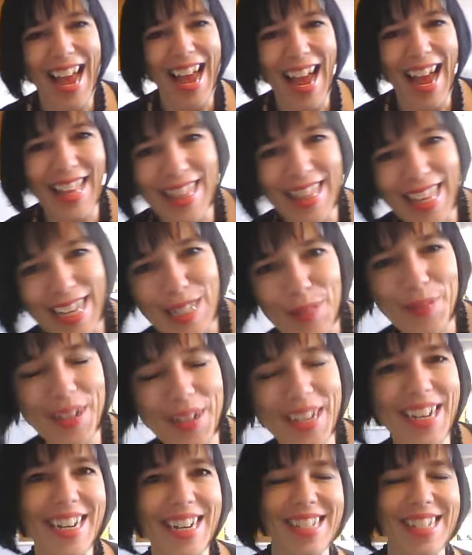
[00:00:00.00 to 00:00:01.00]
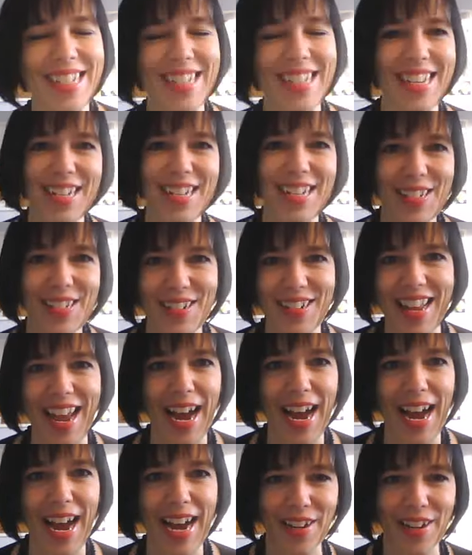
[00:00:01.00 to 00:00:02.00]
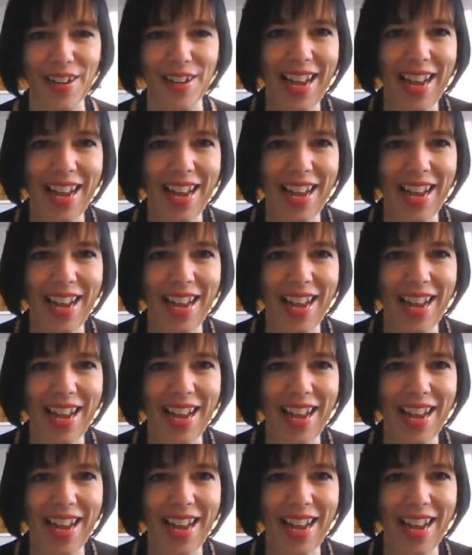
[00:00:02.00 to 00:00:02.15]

And that's because yesterday I took